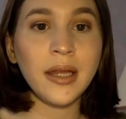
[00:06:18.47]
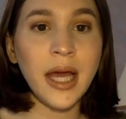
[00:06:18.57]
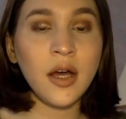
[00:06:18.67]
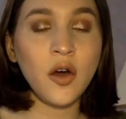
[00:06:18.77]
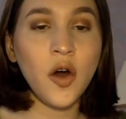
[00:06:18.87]

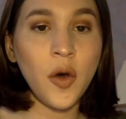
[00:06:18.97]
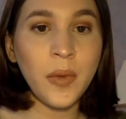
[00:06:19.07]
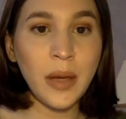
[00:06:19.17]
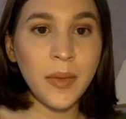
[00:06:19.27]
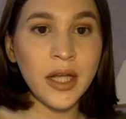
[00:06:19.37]

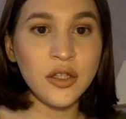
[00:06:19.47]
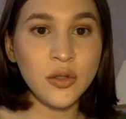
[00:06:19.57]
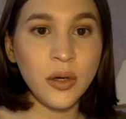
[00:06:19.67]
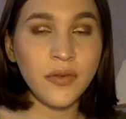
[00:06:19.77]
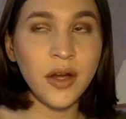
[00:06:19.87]
Lancome and my
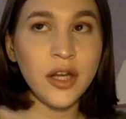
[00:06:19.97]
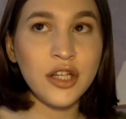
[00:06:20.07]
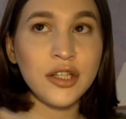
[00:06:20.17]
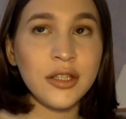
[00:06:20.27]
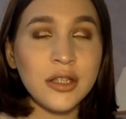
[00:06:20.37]
Dior
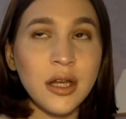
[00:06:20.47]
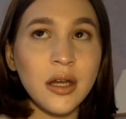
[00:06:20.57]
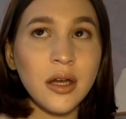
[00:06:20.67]
foundations